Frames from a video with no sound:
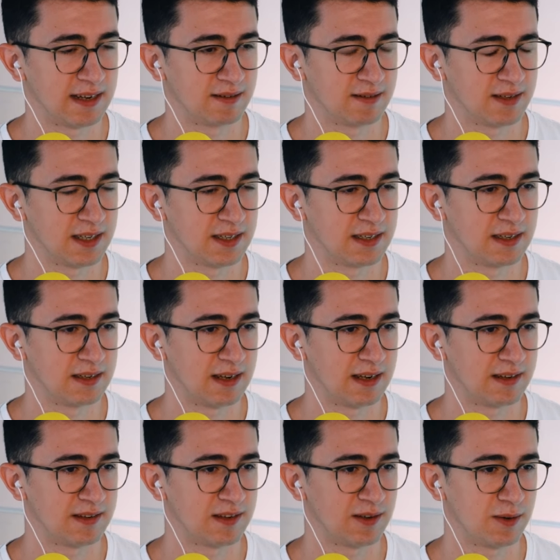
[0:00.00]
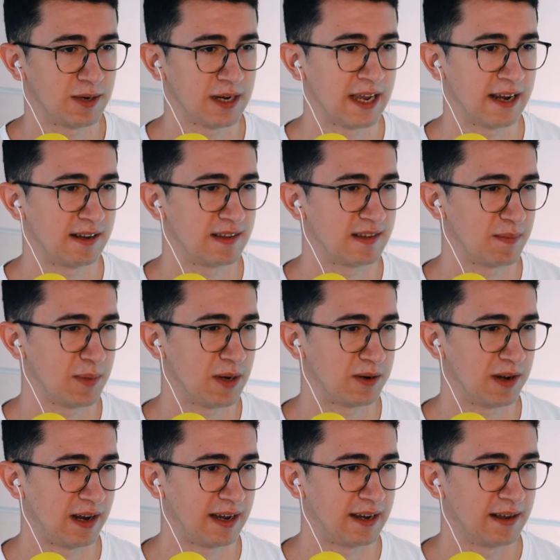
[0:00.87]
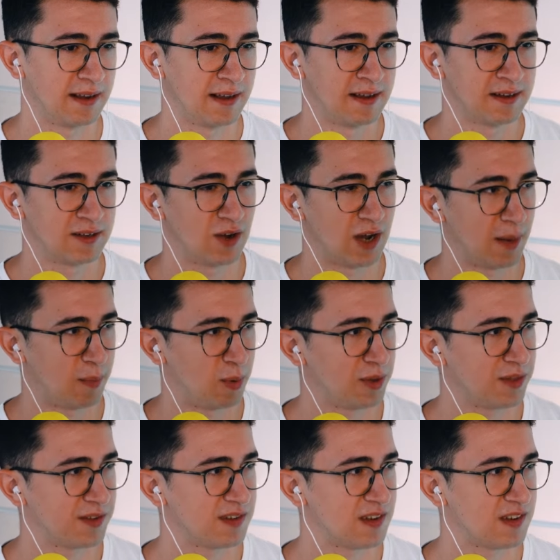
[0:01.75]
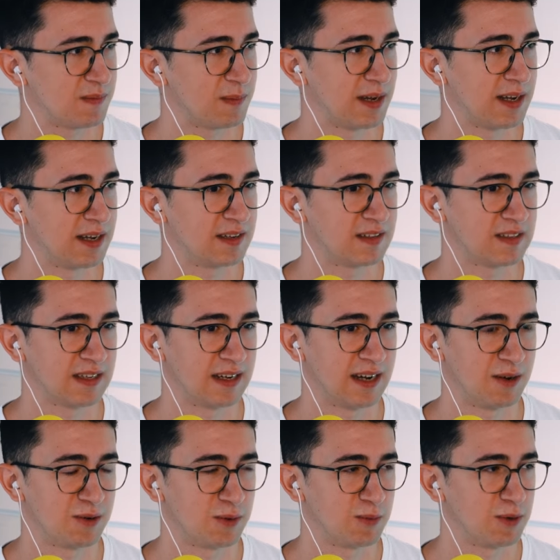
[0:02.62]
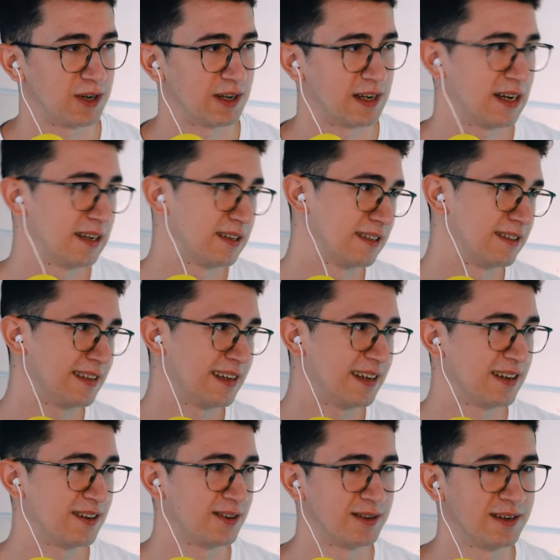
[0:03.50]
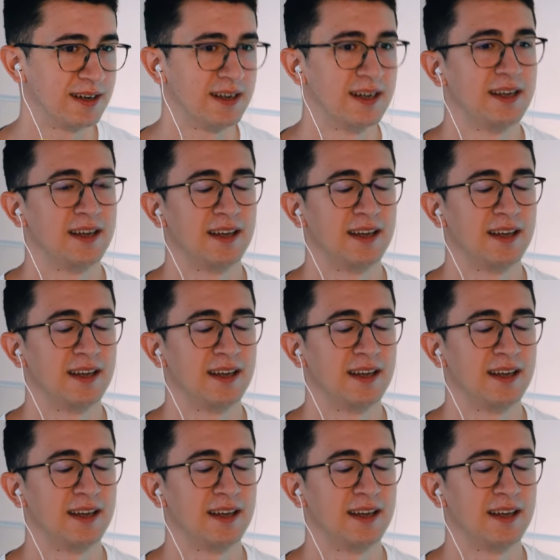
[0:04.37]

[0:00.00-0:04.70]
there, right? And so again, it's about like your hypothesis space and how you want to cut it down.